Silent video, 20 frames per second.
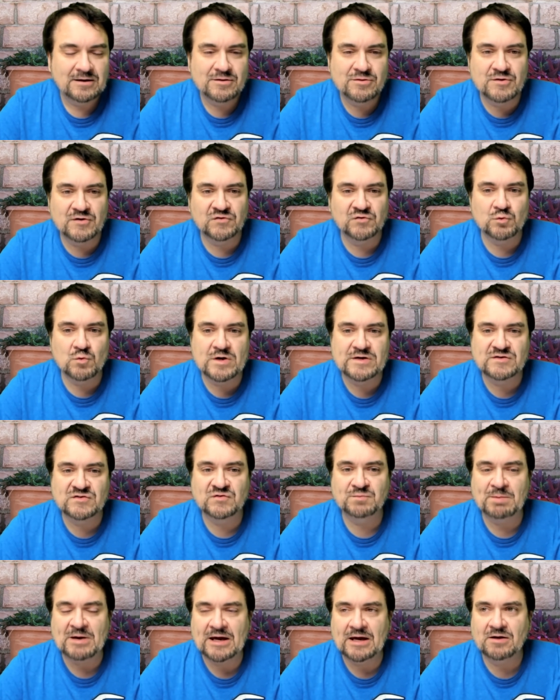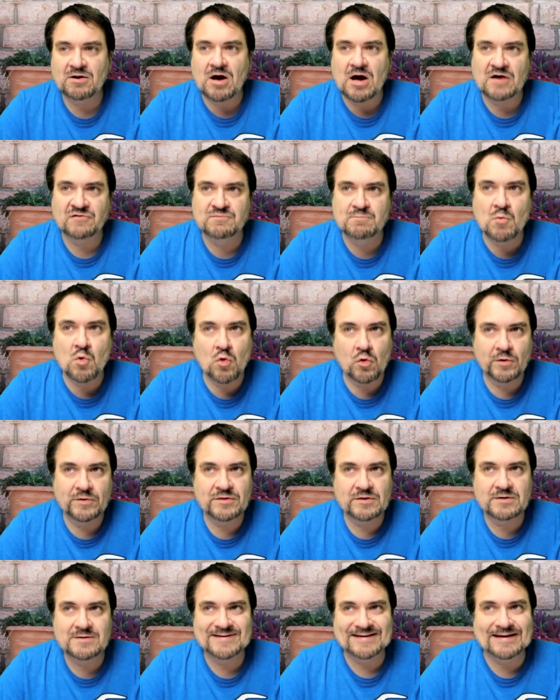this one's paid off more
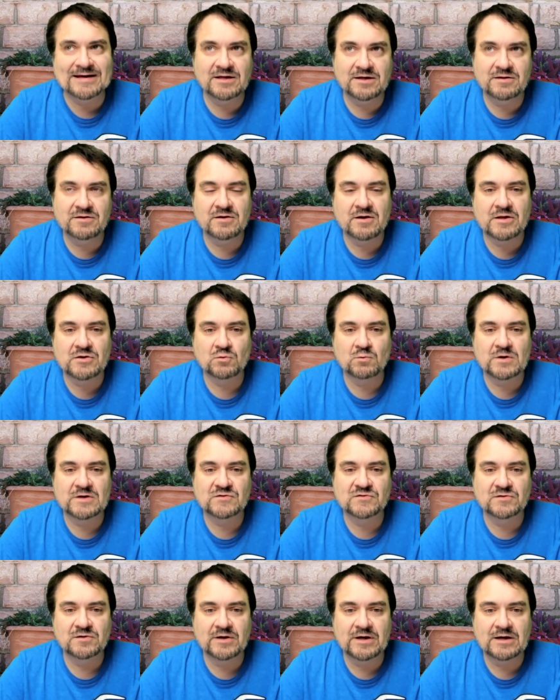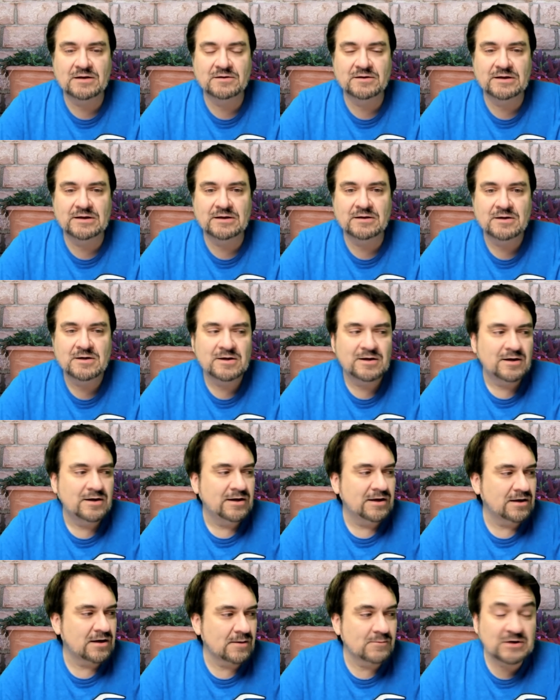than any of the other ones lately.
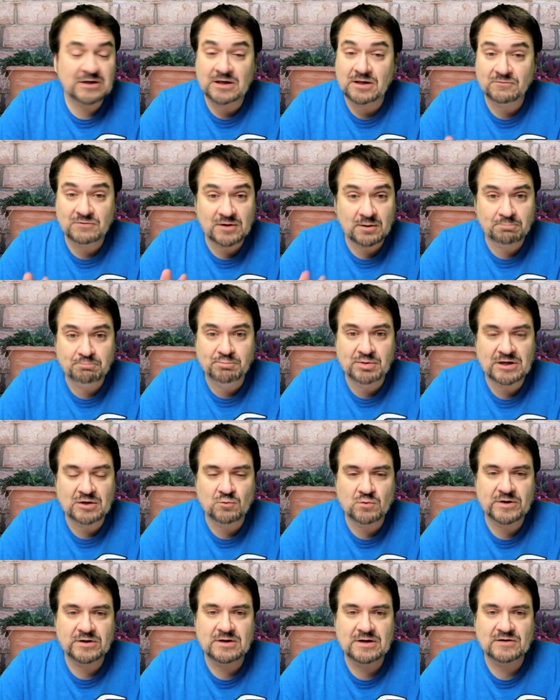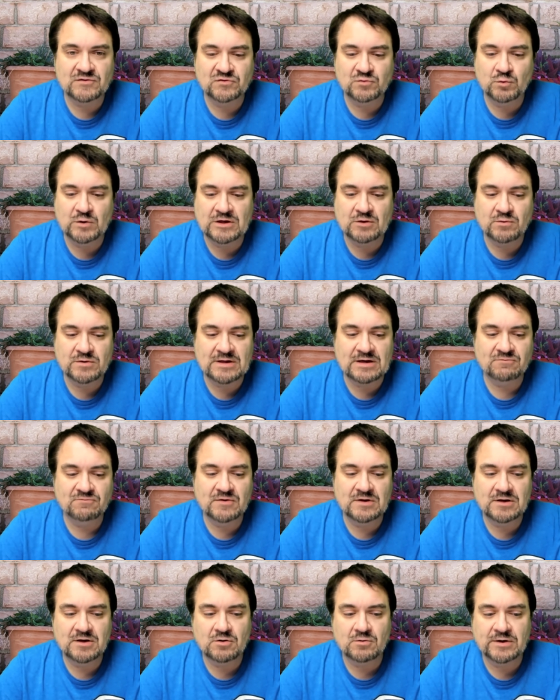And I'm going to give you a big one next week when that
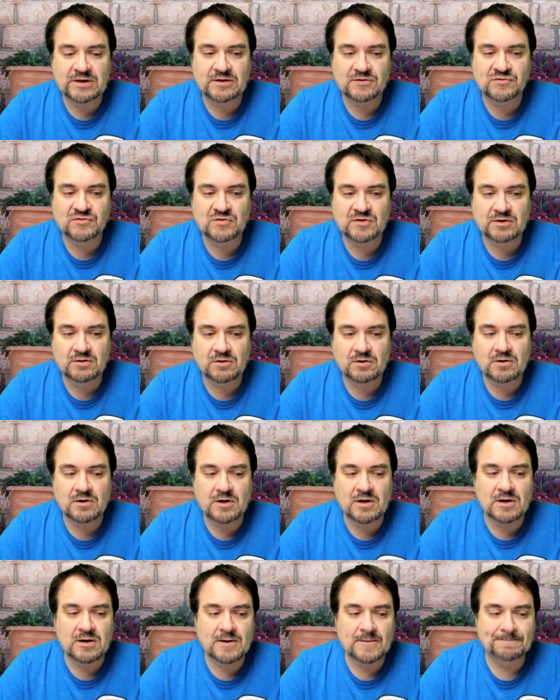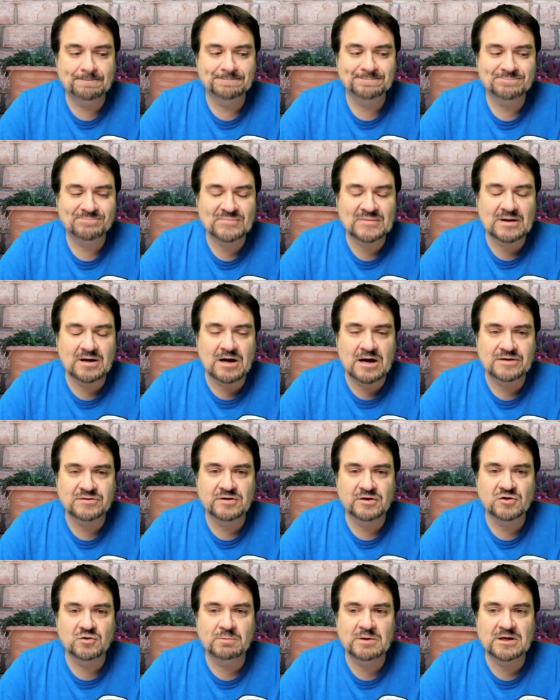video hits here. Um, I
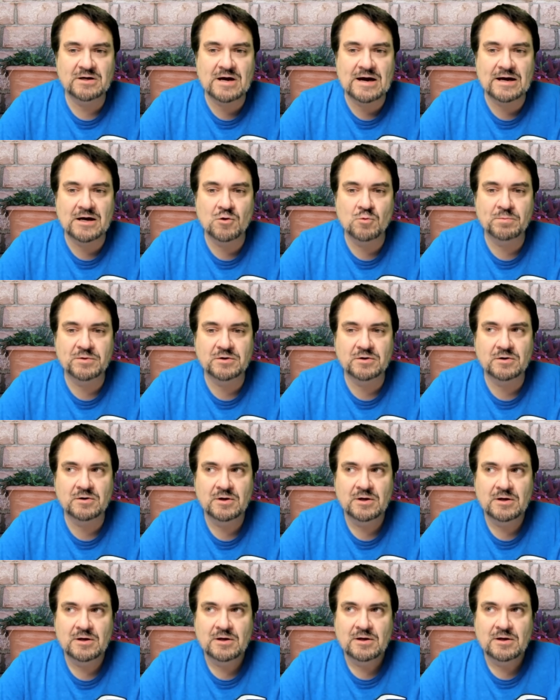think it'll be an eye opener.